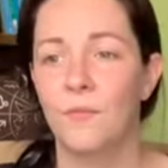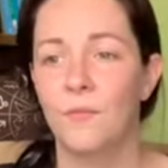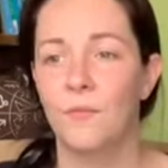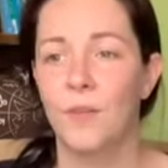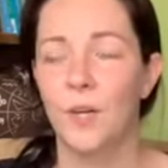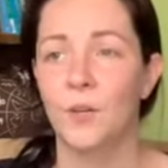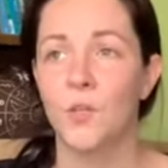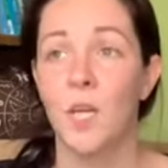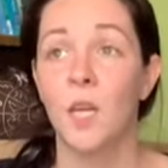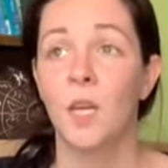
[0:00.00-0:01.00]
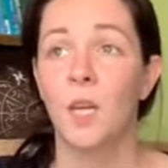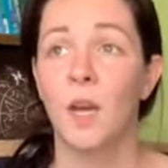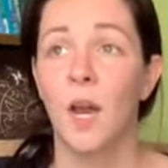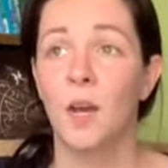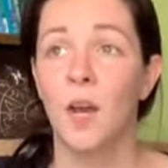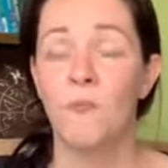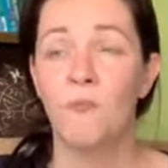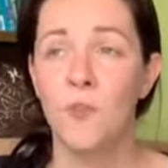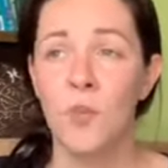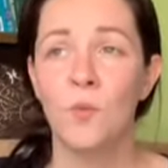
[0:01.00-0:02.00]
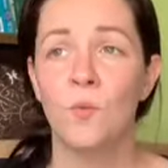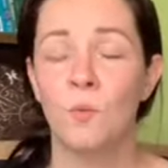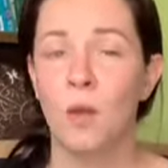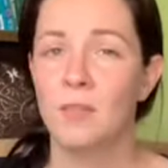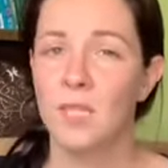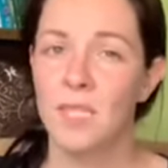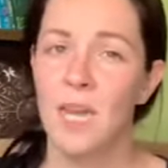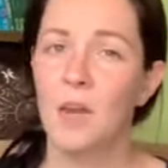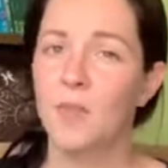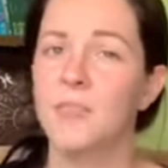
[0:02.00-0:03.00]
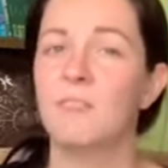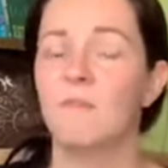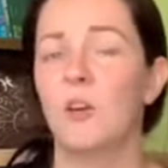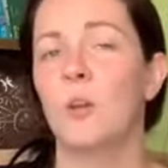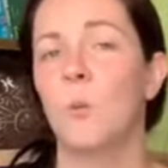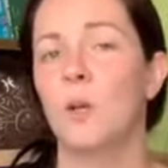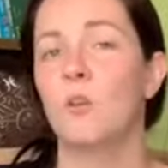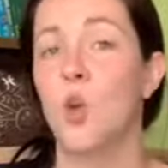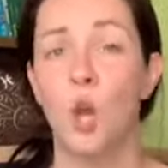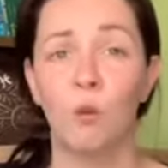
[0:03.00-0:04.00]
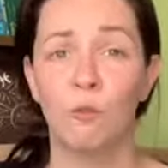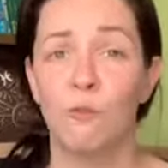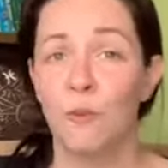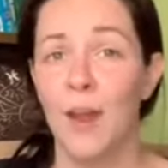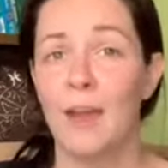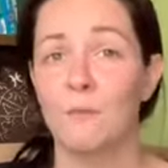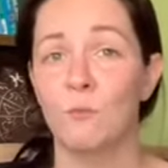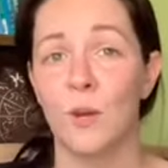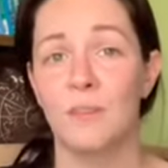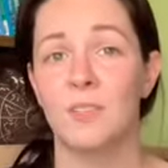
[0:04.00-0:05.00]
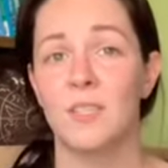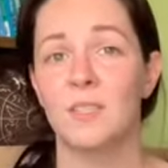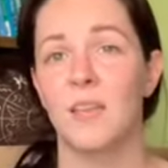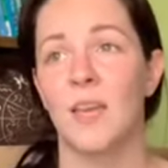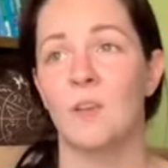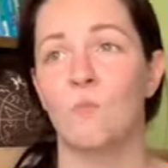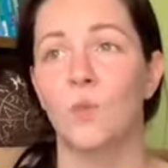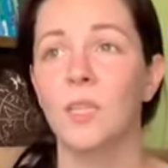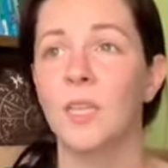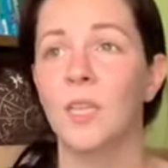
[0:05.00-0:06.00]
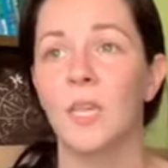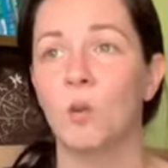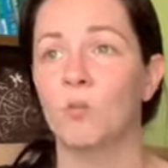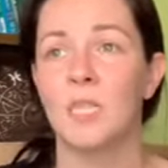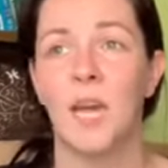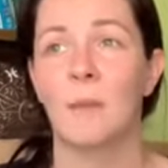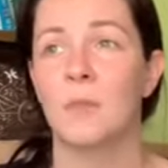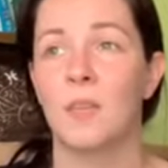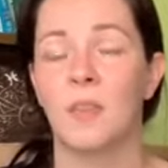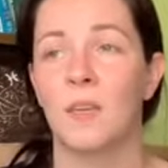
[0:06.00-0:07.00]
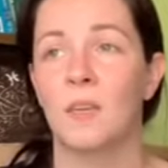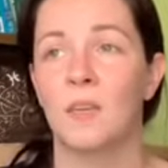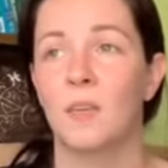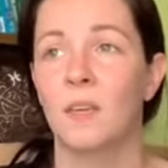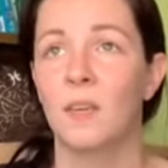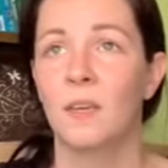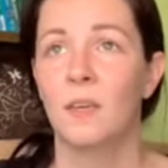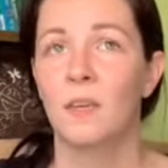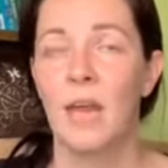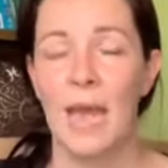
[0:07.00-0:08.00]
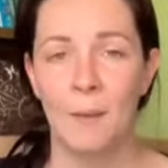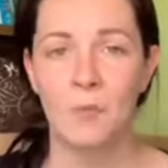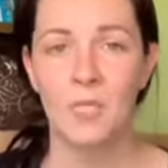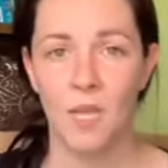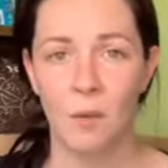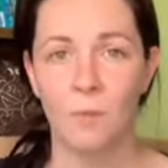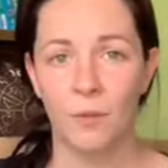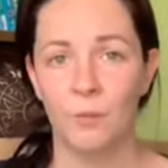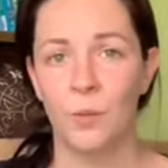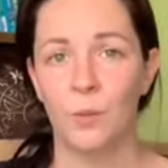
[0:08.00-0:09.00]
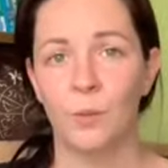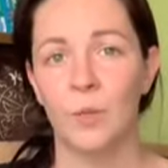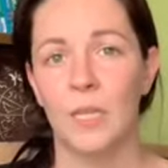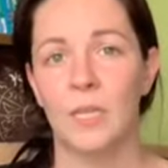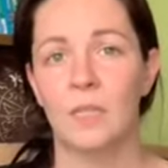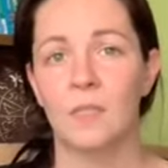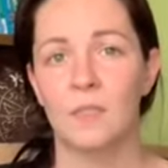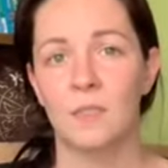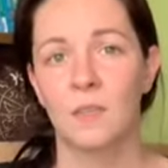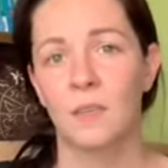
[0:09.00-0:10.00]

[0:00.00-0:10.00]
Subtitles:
There's a few. The South isn't very well known for having ravens, and really the only time that they happen to come through is